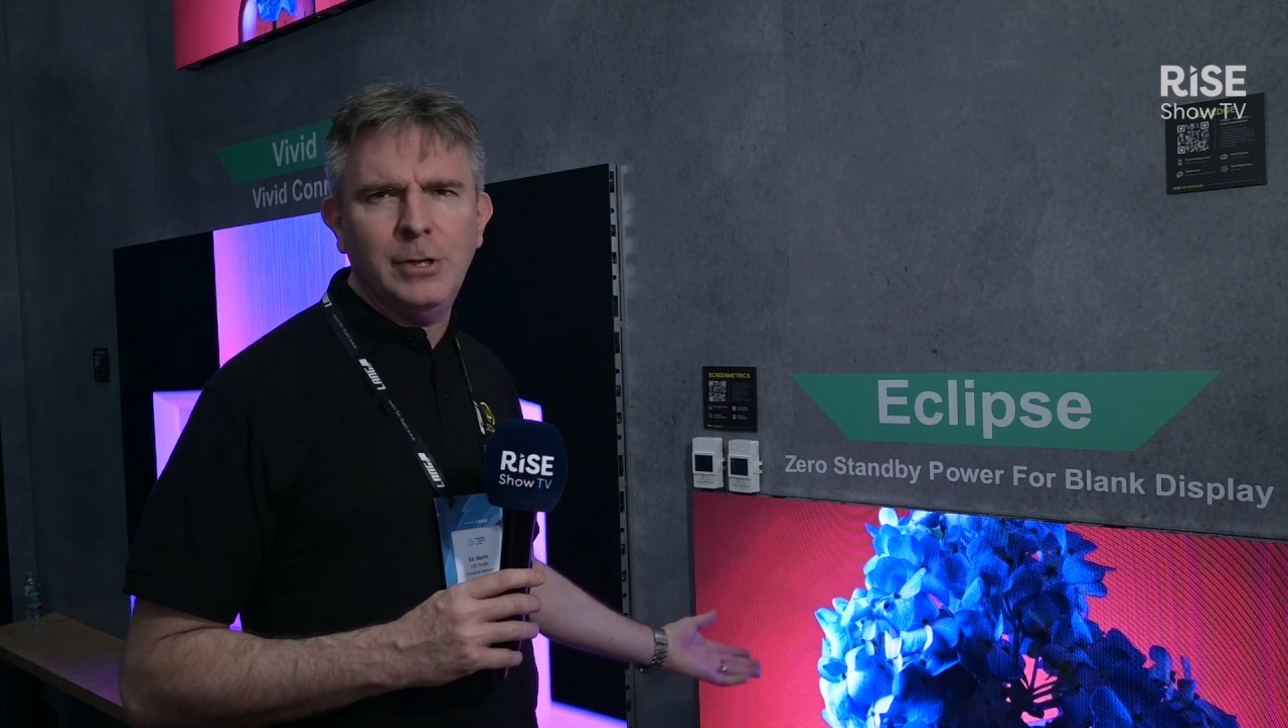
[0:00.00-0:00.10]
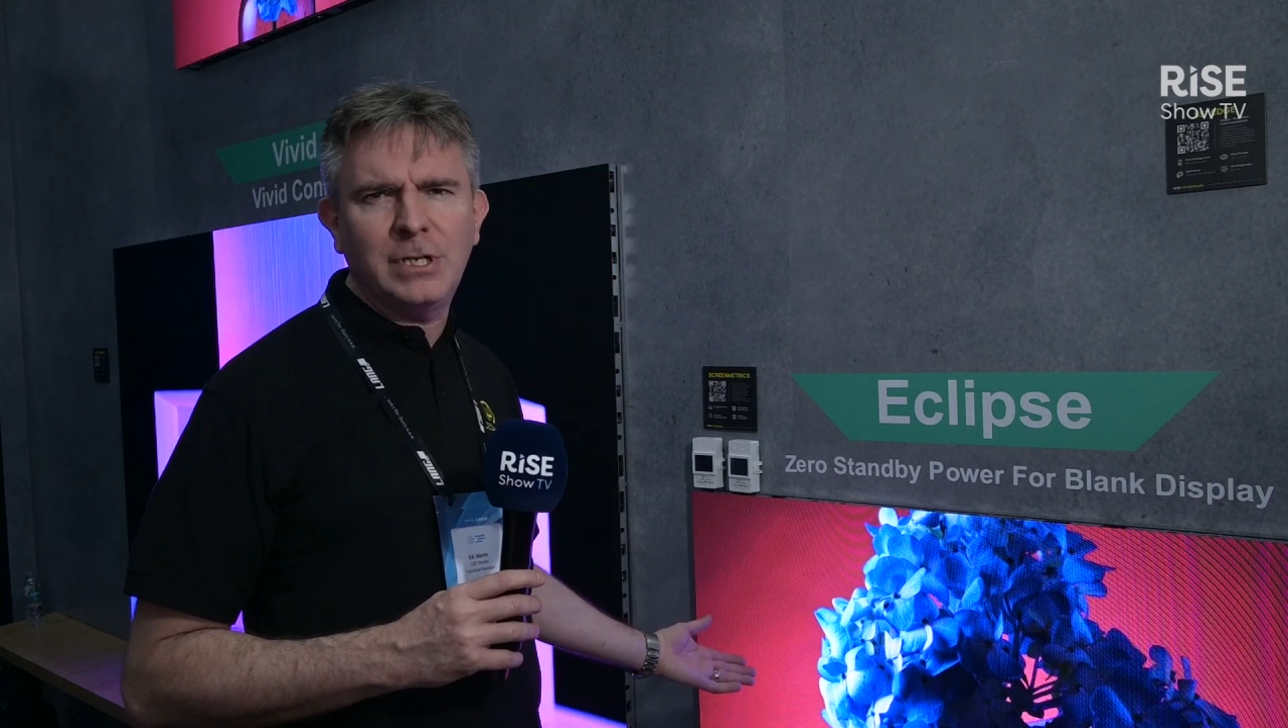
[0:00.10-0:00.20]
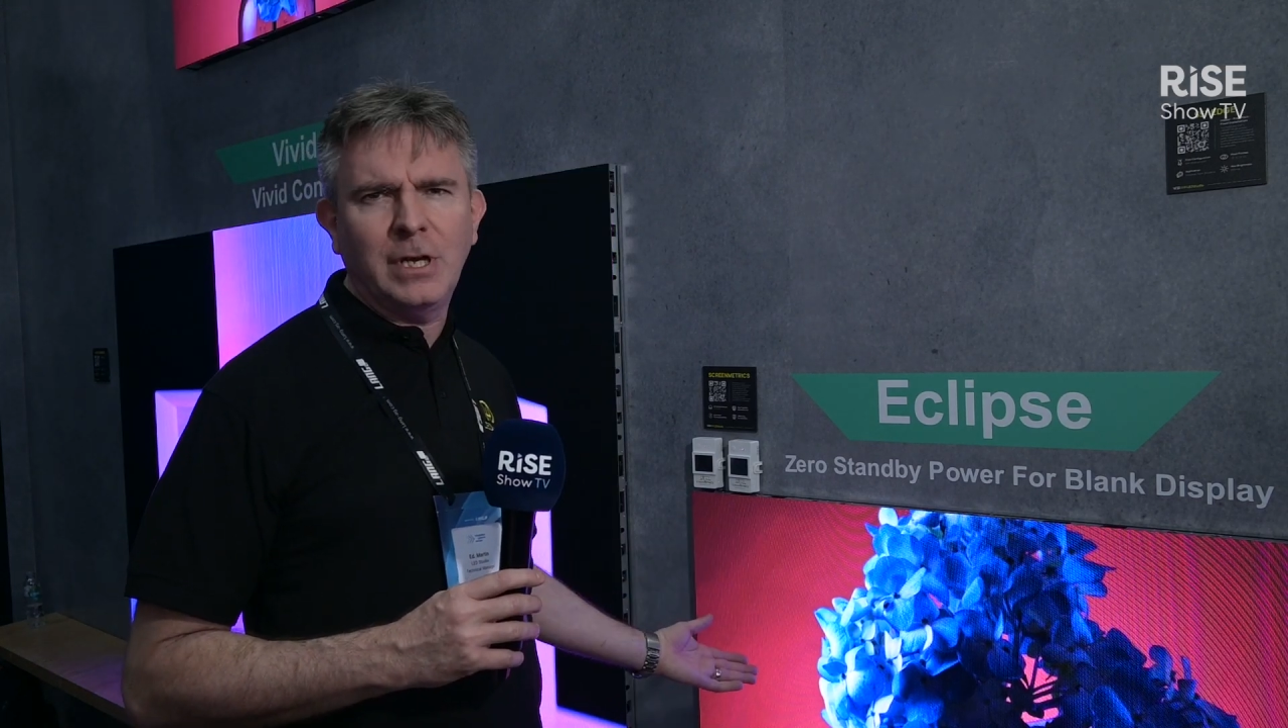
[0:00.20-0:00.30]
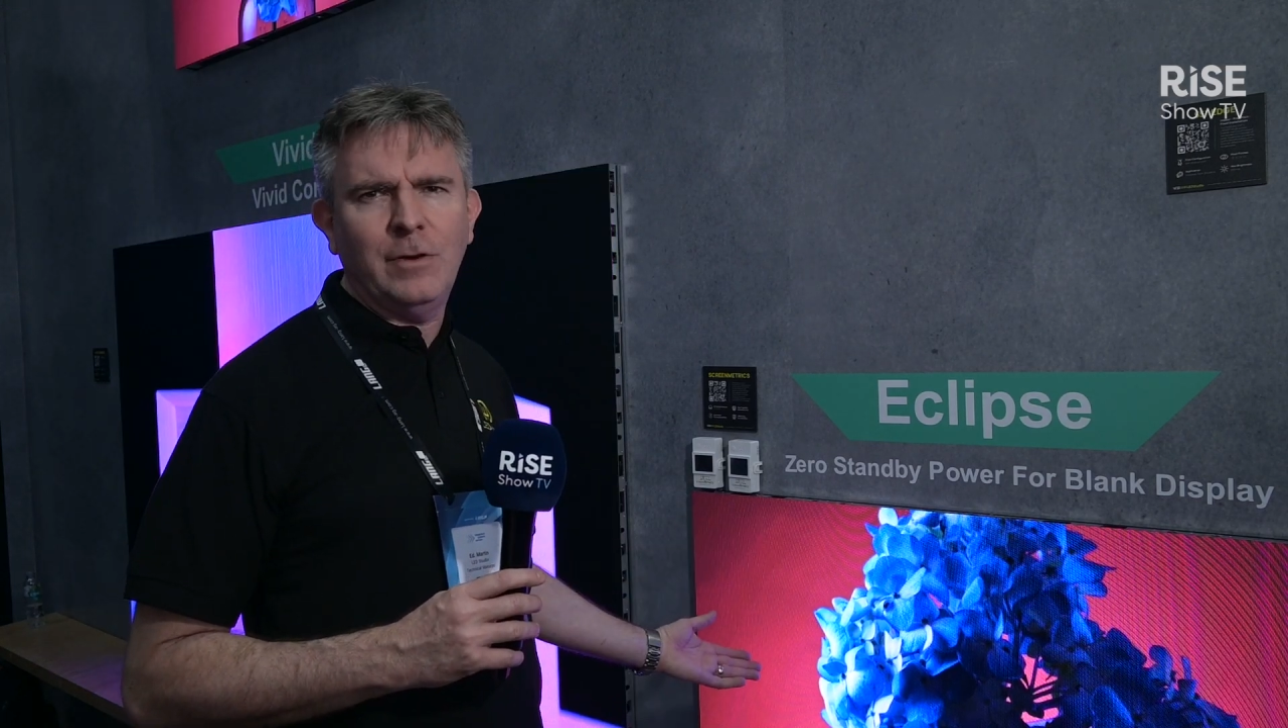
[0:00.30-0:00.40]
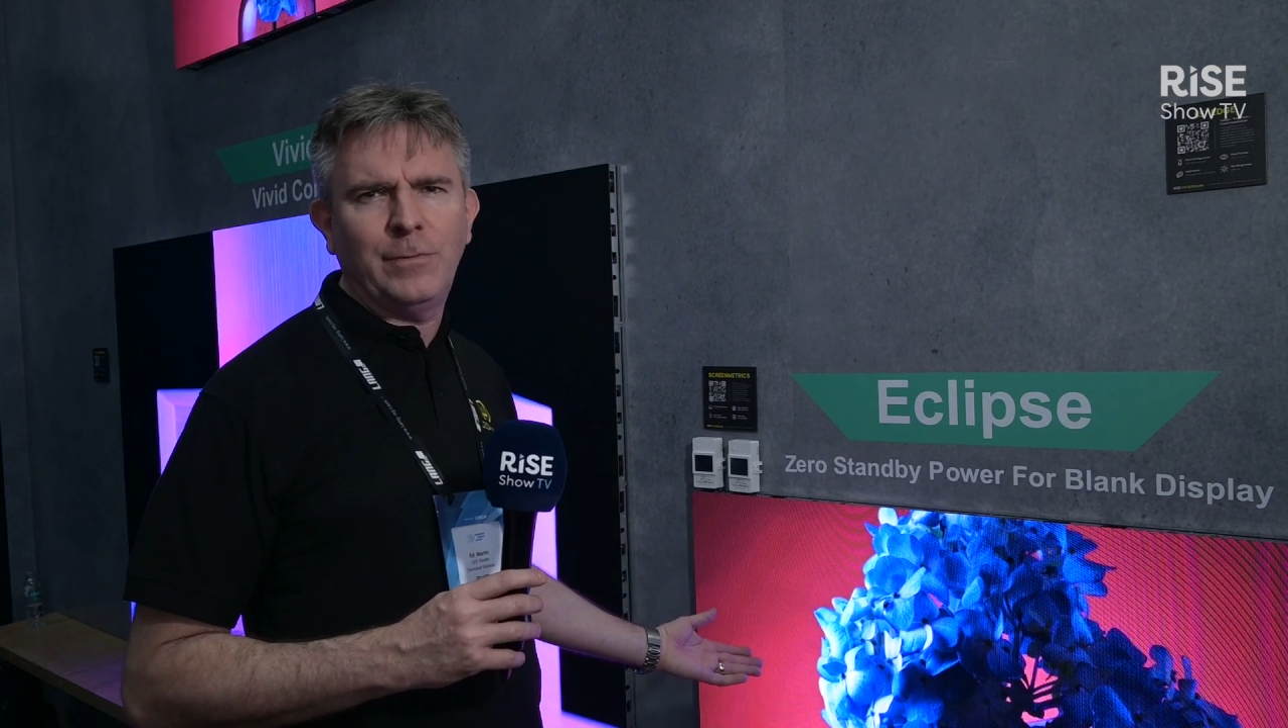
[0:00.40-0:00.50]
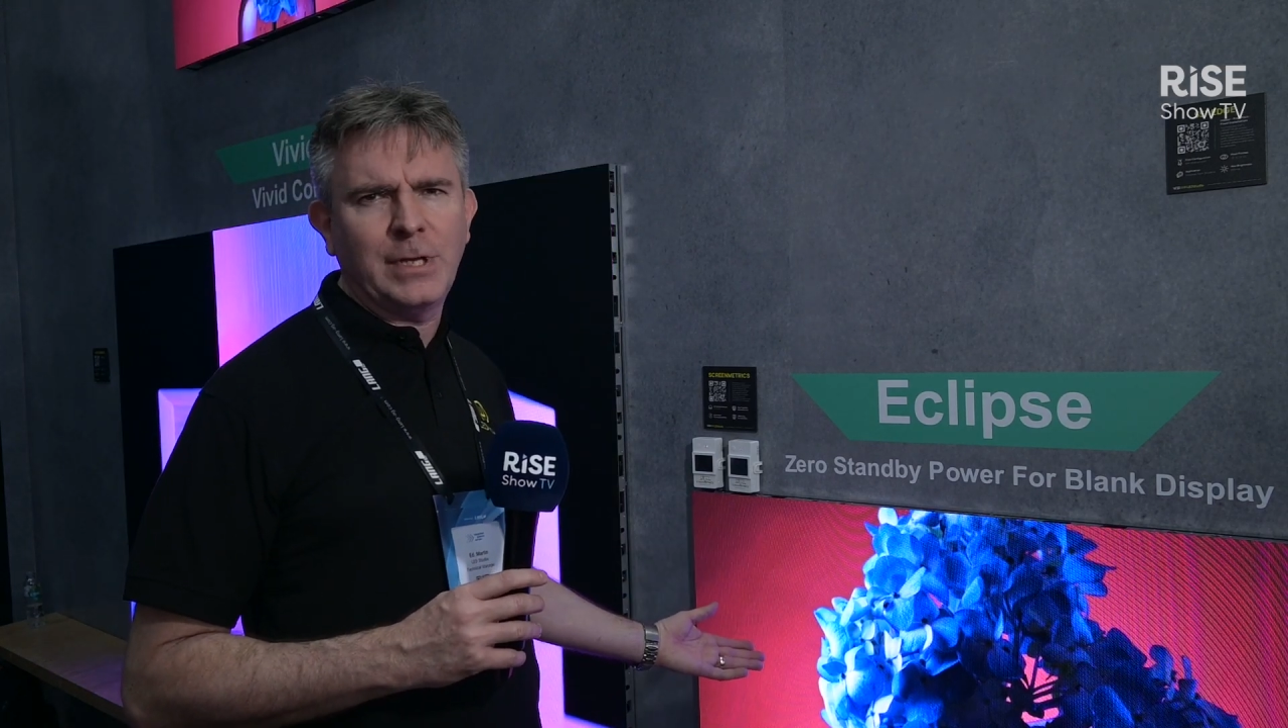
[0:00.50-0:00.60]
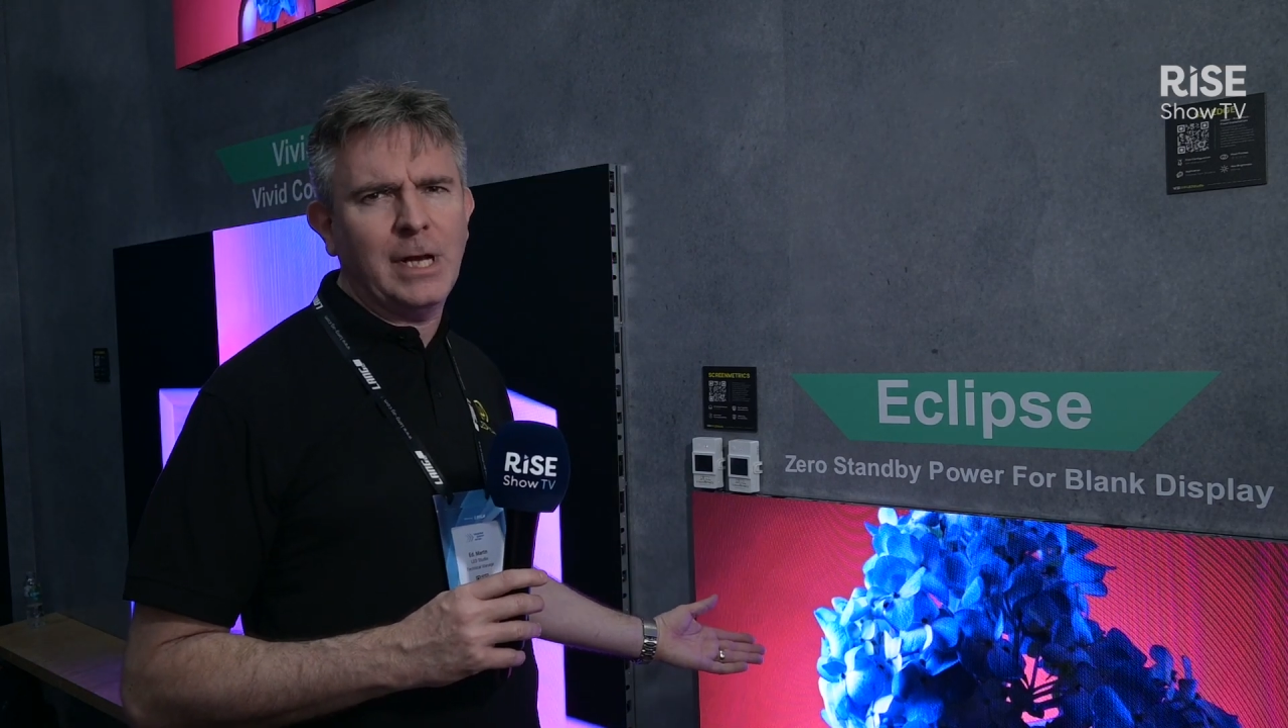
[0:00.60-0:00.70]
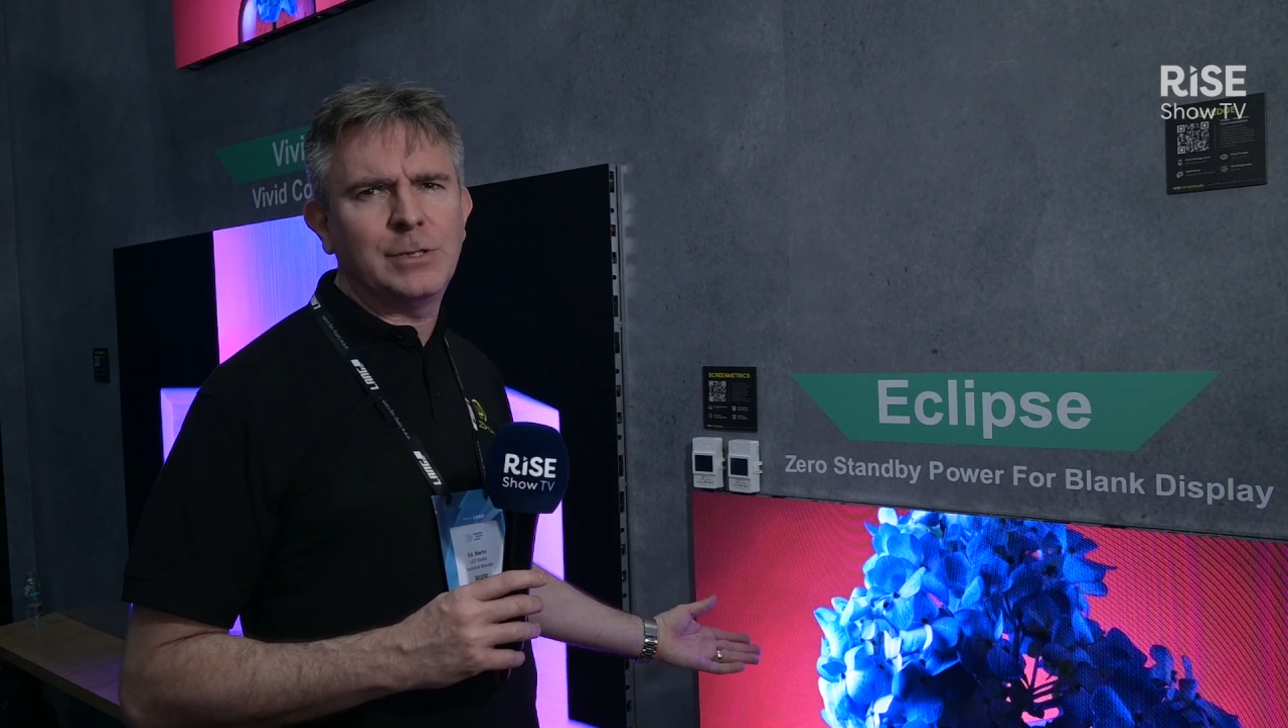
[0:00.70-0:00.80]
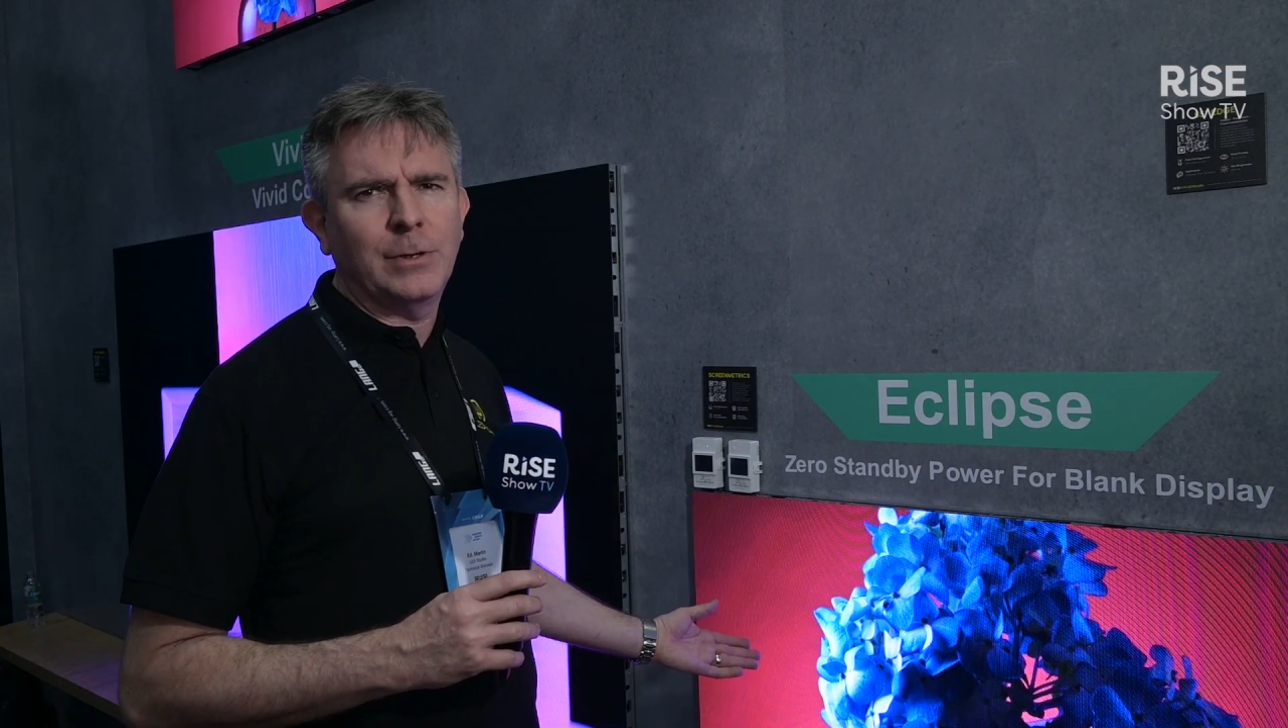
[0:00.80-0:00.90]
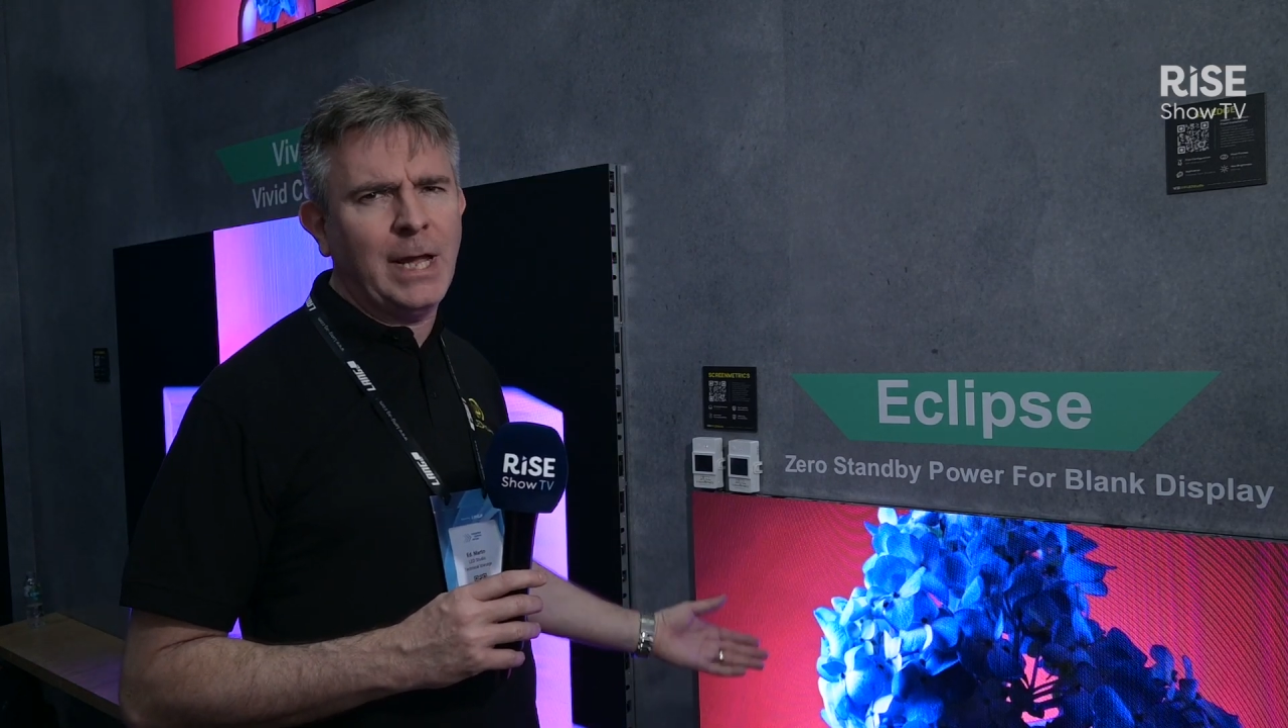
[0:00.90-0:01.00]
using it for
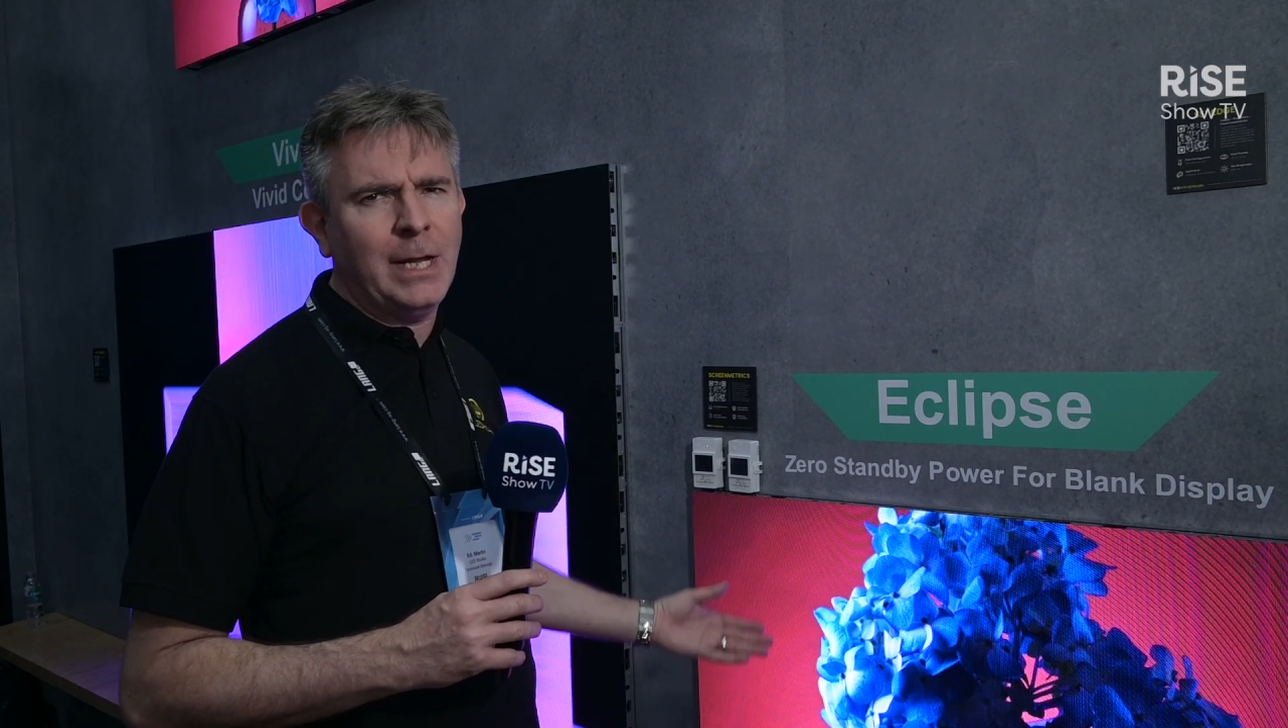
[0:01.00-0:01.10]
days on